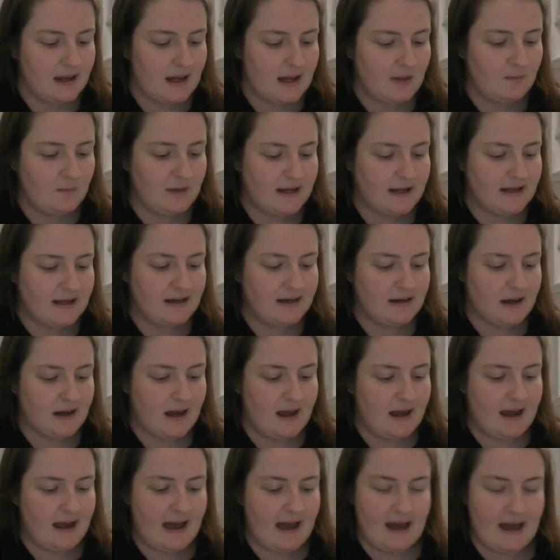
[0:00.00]
and we
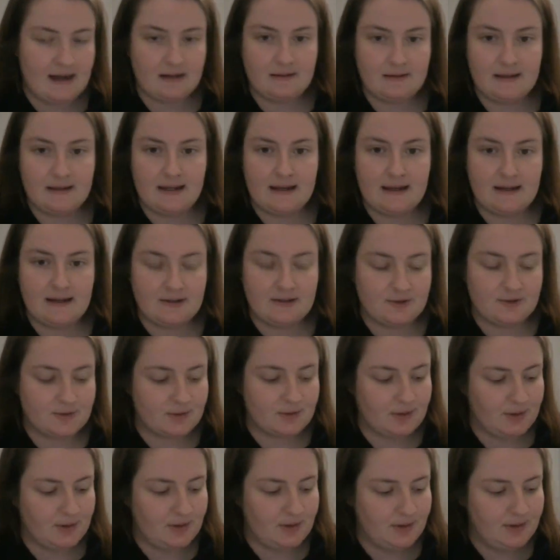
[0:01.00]
cannot adequately
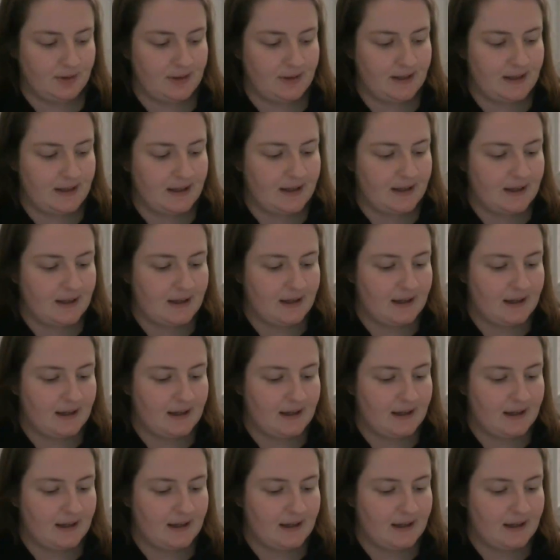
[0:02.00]
control